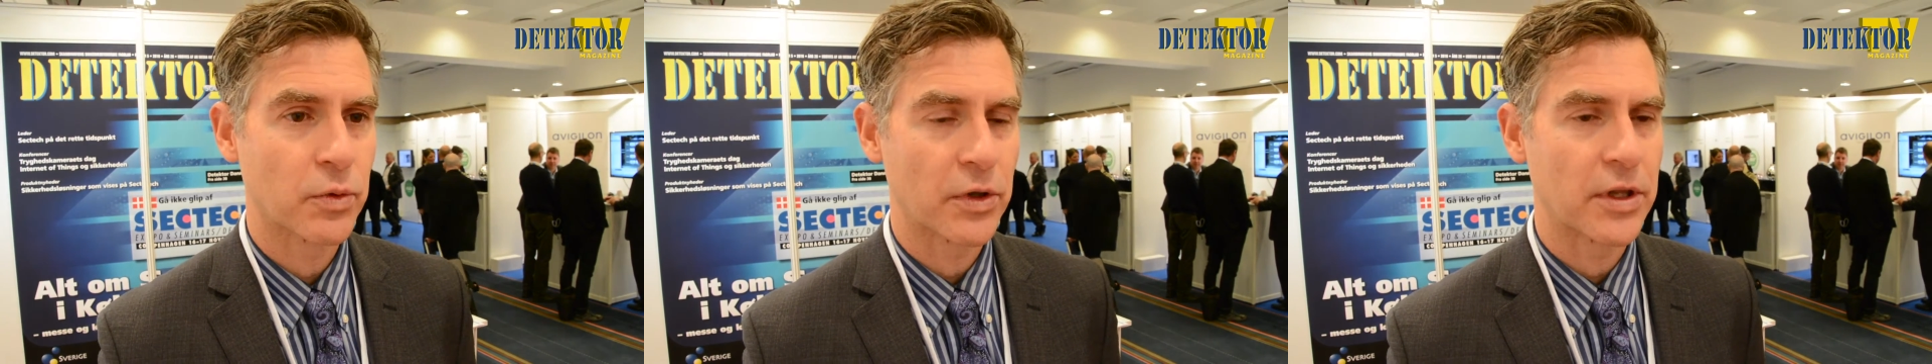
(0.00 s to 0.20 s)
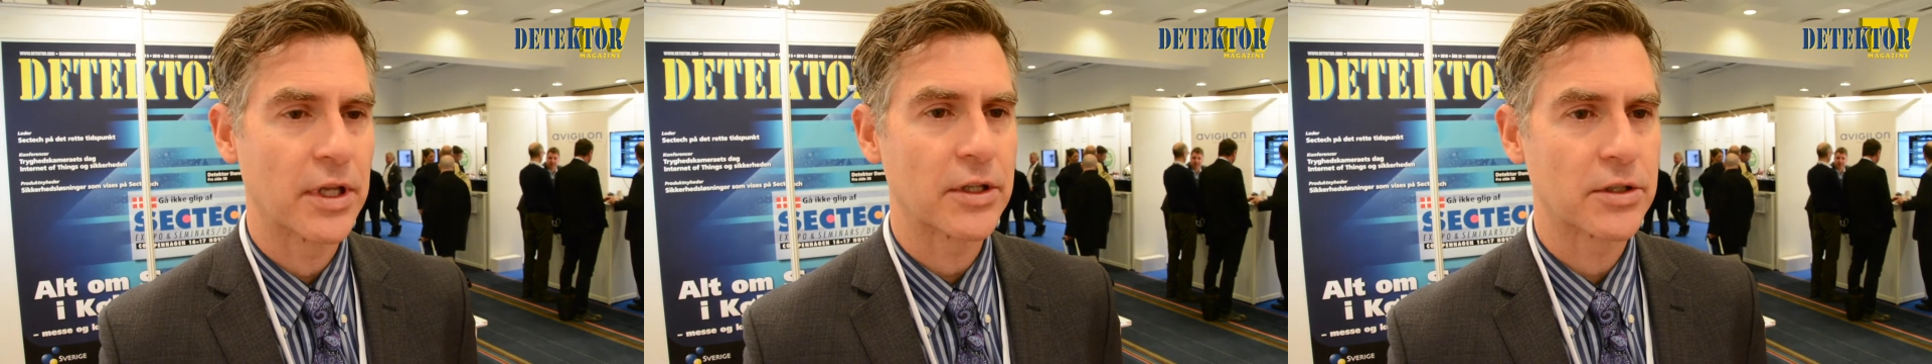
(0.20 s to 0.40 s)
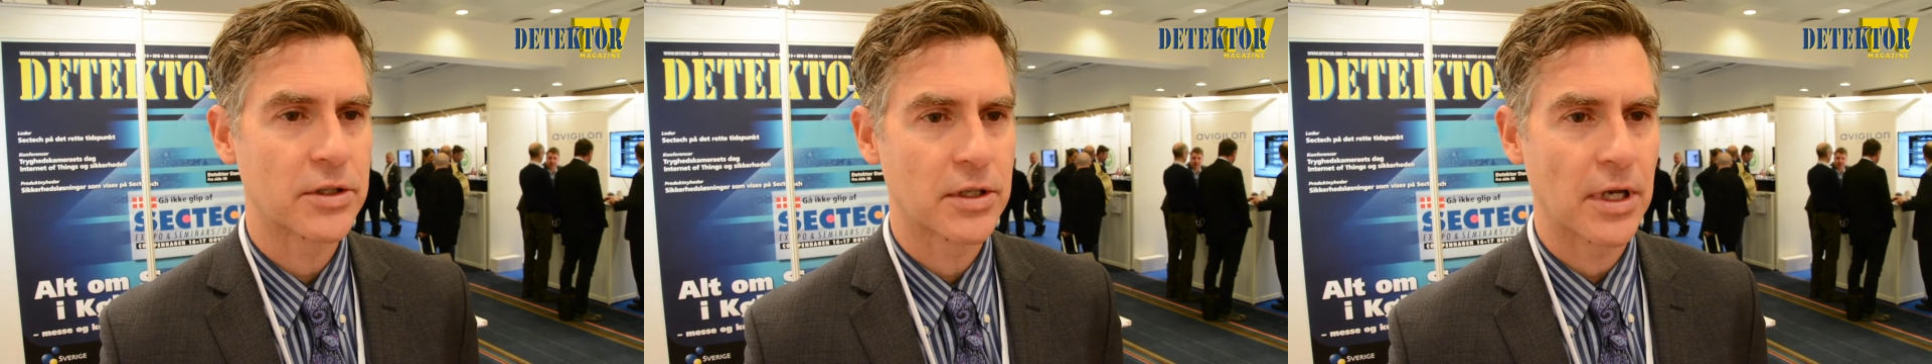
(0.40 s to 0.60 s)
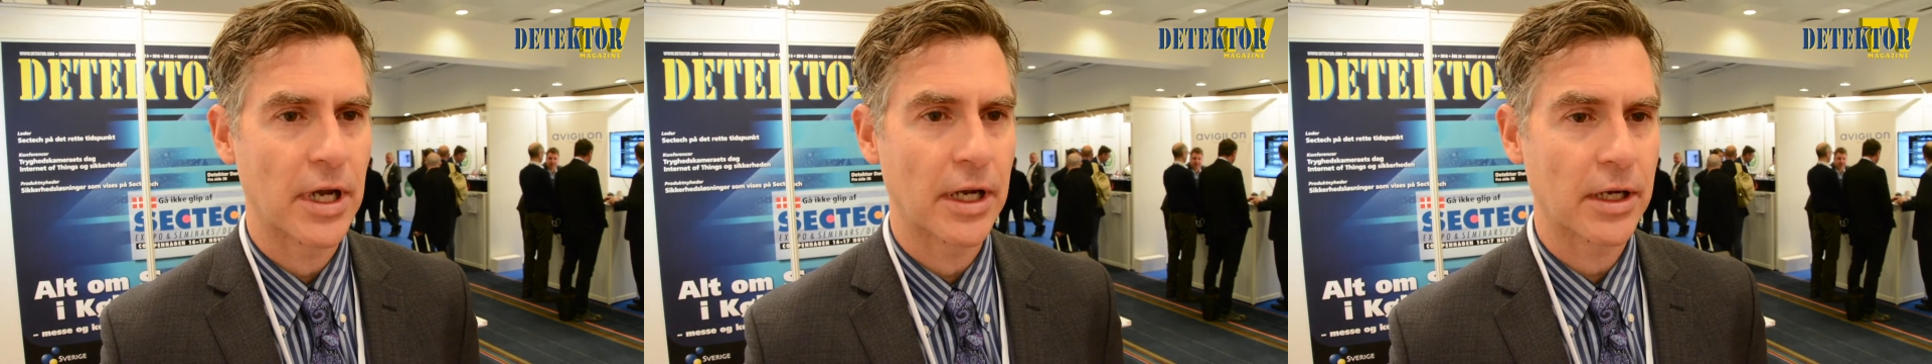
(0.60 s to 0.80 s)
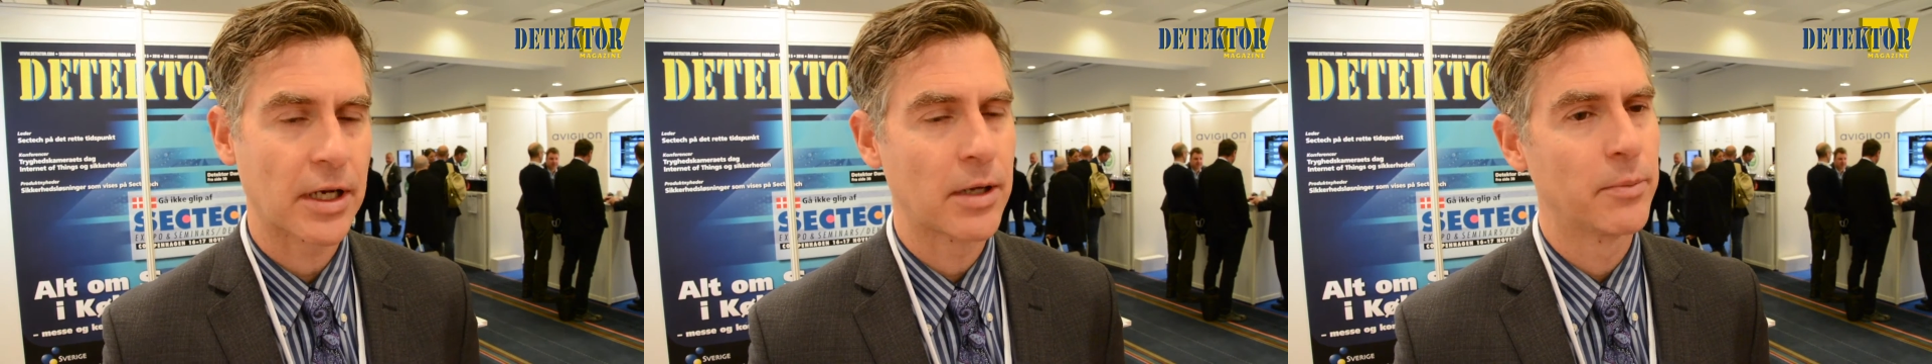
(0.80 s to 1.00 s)
with its
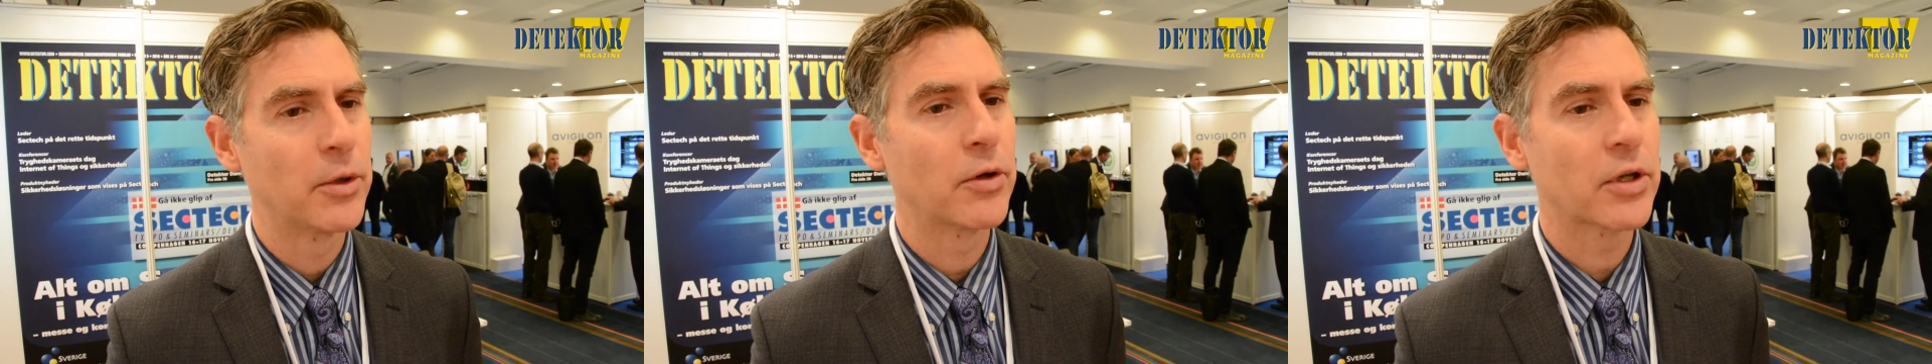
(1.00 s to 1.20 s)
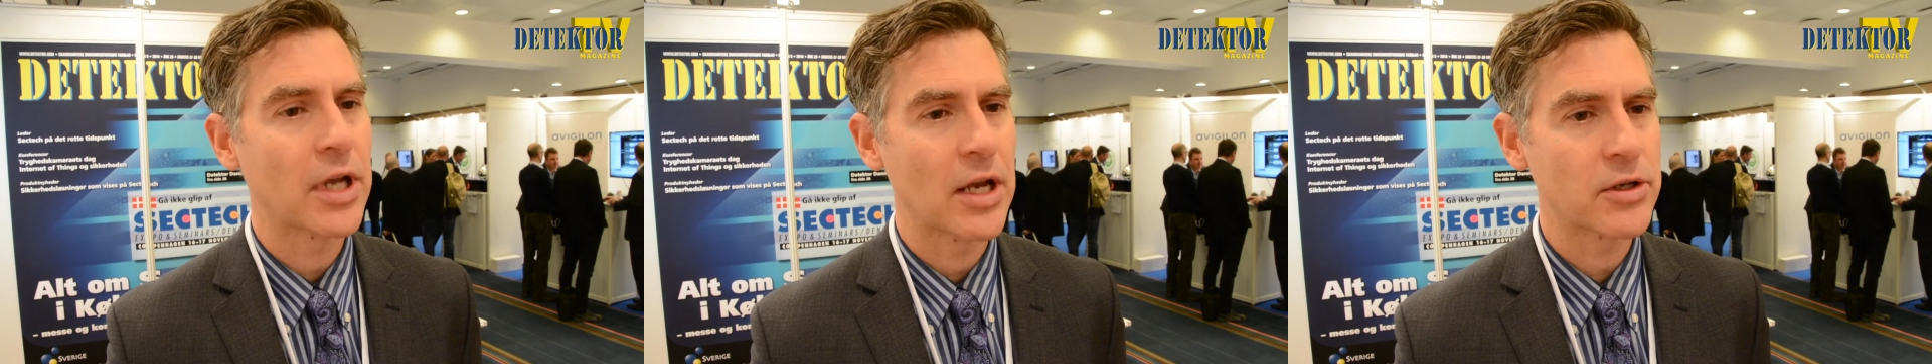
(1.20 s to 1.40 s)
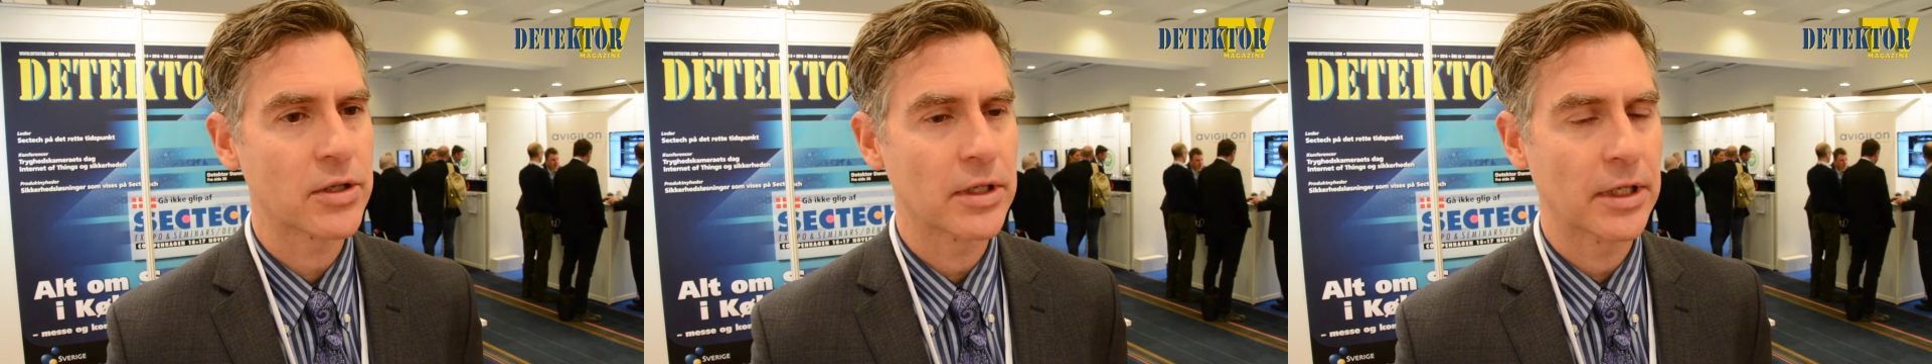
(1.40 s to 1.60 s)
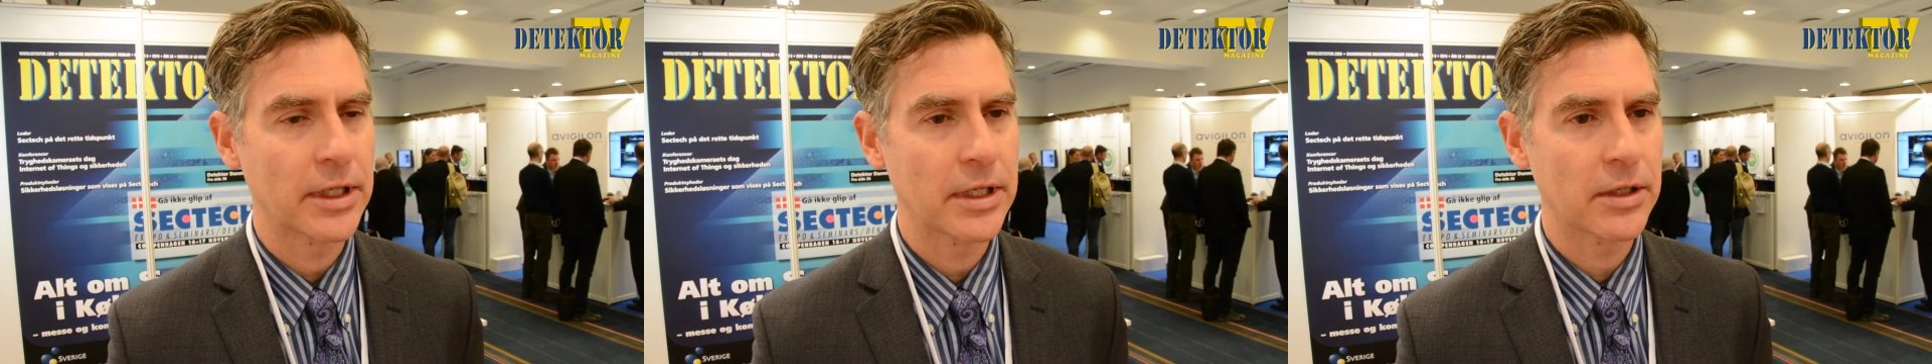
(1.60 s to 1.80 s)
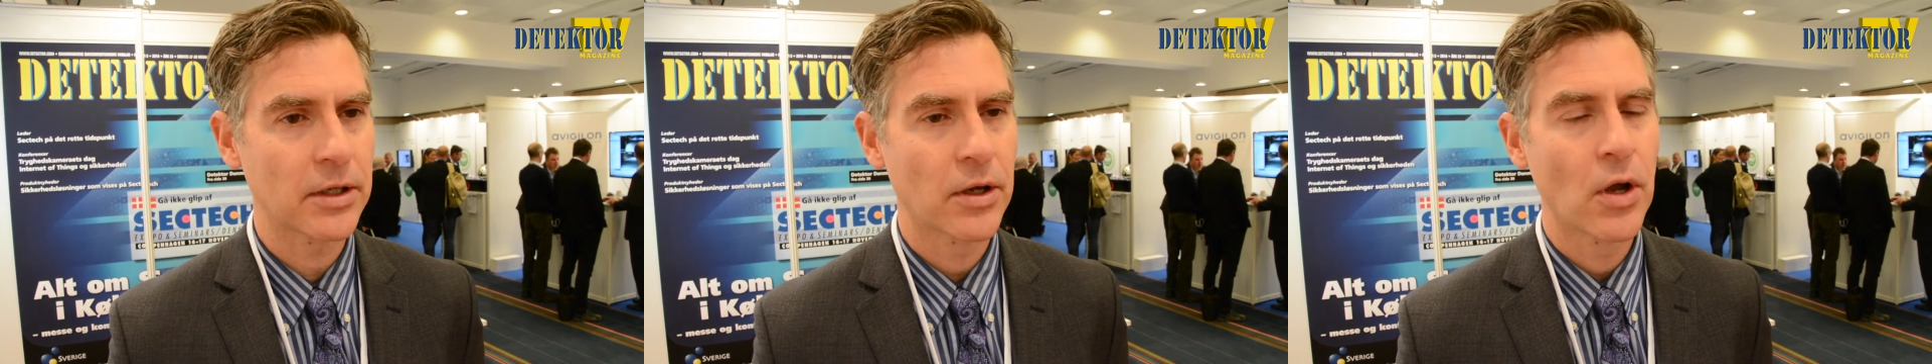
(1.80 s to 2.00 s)
communication
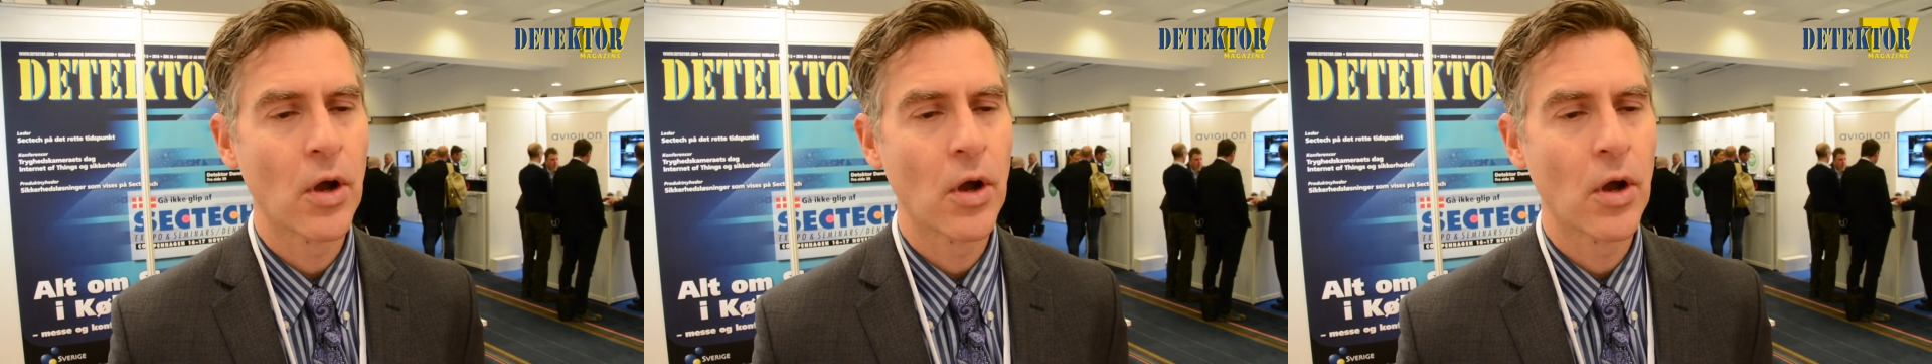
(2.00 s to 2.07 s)
link